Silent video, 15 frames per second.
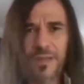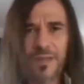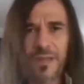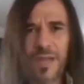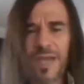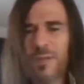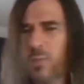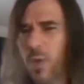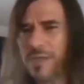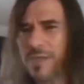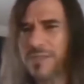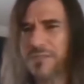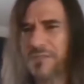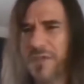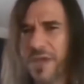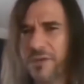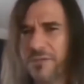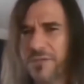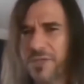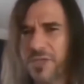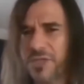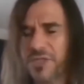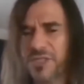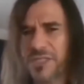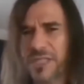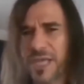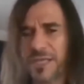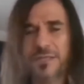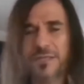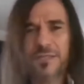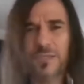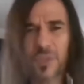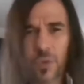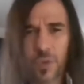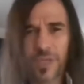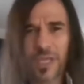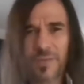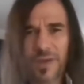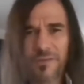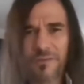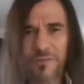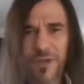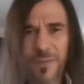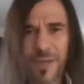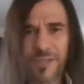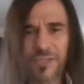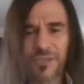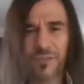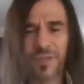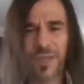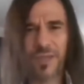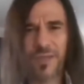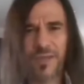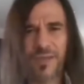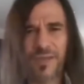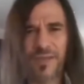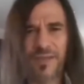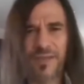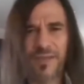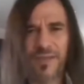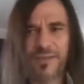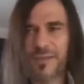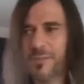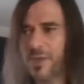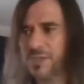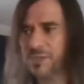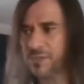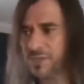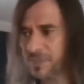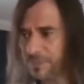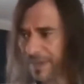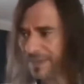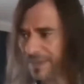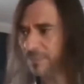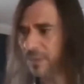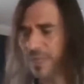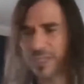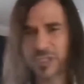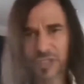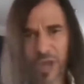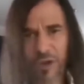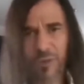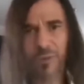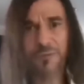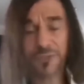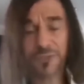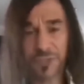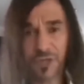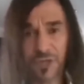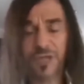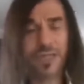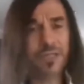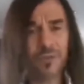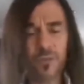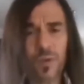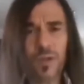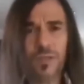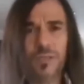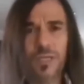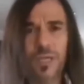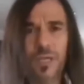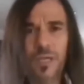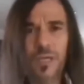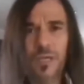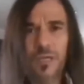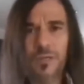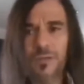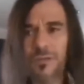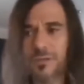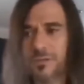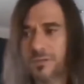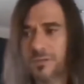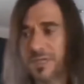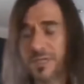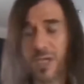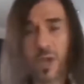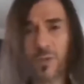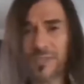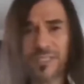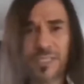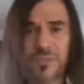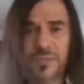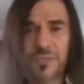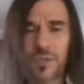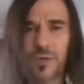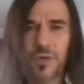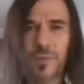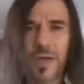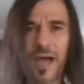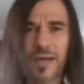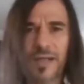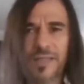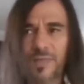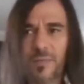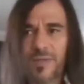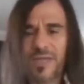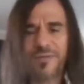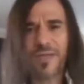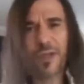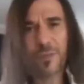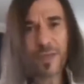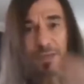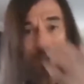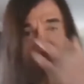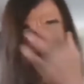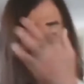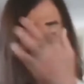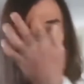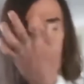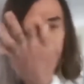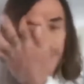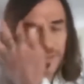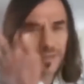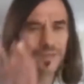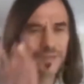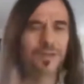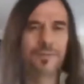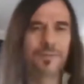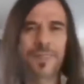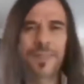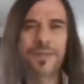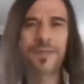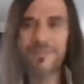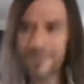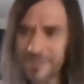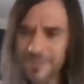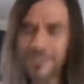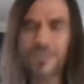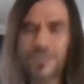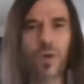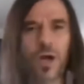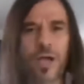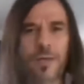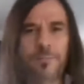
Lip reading: And why is the founder of the Church of Satan talking about Freemasonry, the most respectable and charitable fraternity in the world, that no one seems to talk about and that we never hear about in school? This is why.